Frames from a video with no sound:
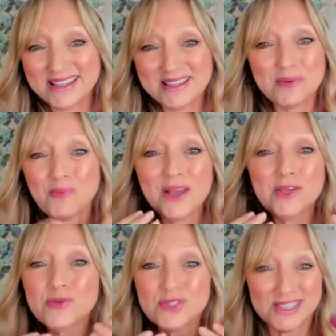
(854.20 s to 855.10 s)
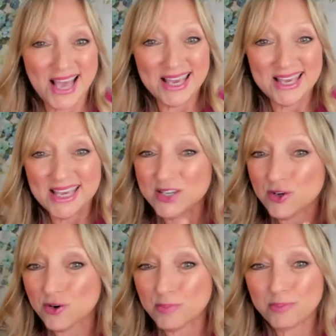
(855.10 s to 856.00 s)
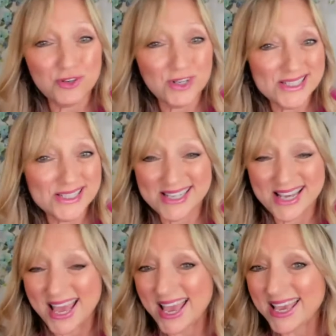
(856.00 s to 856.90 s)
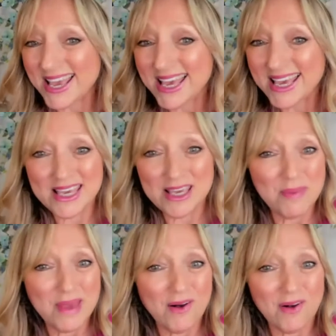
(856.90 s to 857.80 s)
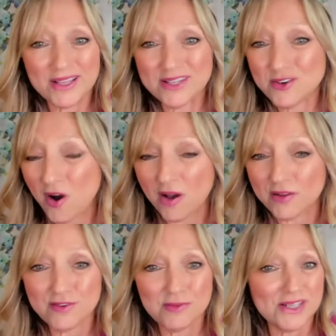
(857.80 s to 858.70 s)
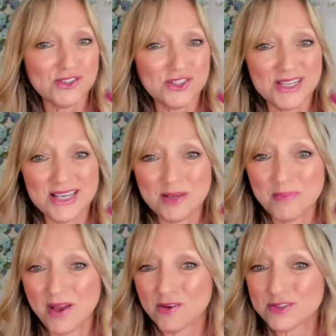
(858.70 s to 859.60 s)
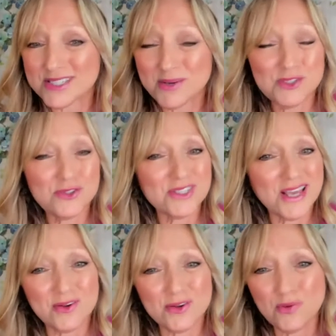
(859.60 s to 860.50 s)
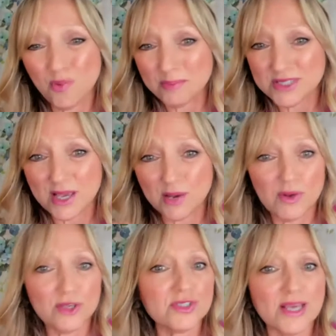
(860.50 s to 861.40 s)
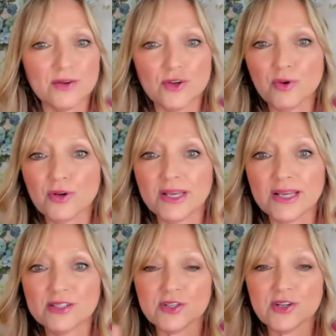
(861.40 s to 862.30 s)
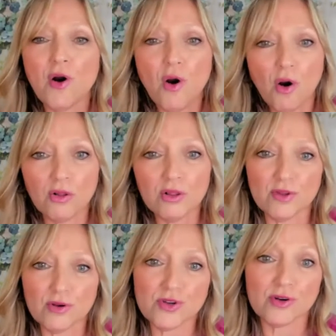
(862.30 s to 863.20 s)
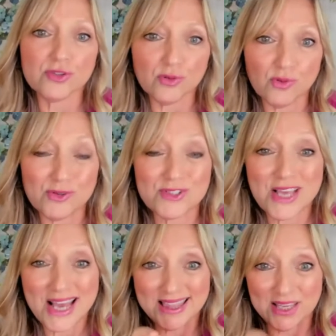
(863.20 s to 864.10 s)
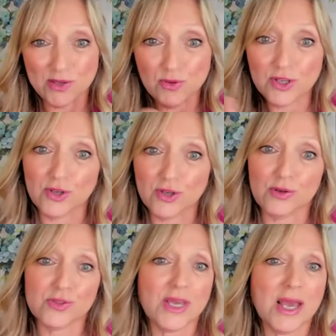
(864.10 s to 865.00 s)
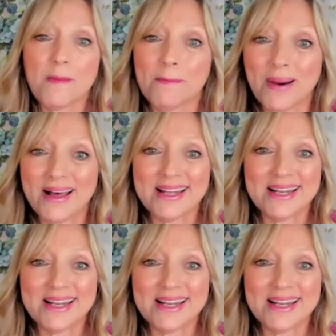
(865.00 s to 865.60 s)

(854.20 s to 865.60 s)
what you say in your pre-stay email, in your confirmation emails, what you say on your website, what you say on your booking engine, all of those are tools that you can use, but